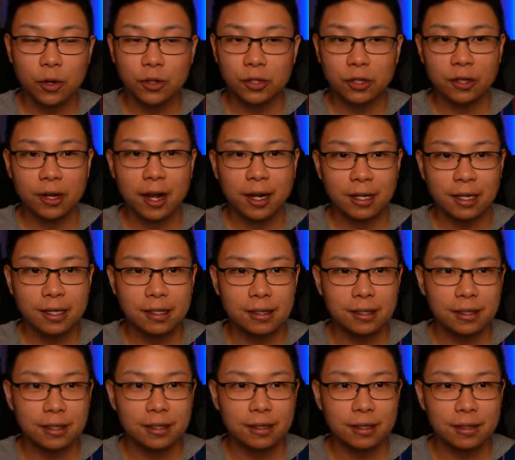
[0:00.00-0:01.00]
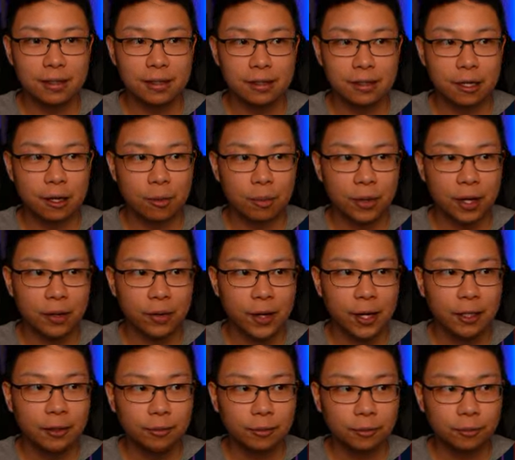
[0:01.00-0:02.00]
are not easy to, to come by,
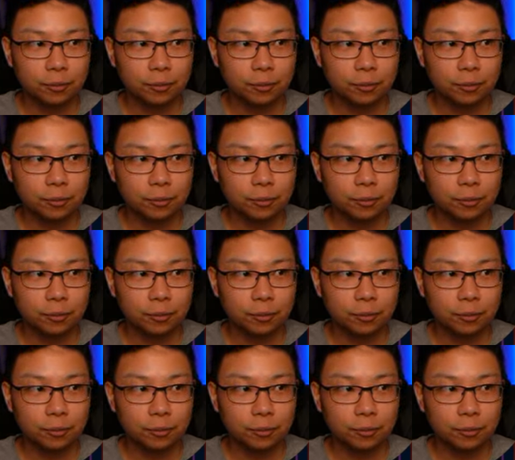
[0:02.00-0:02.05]
right?